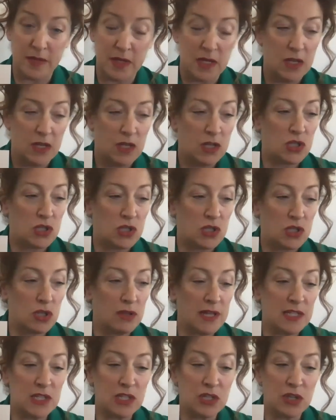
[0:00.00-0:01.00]
So let's
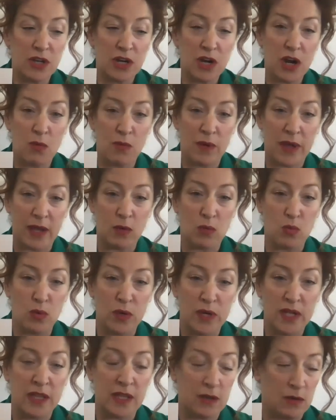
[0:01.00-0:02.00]
look at our weight
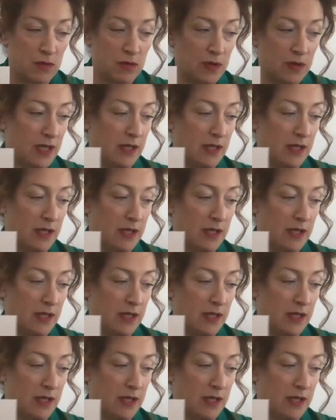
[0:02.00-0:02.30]
really quick.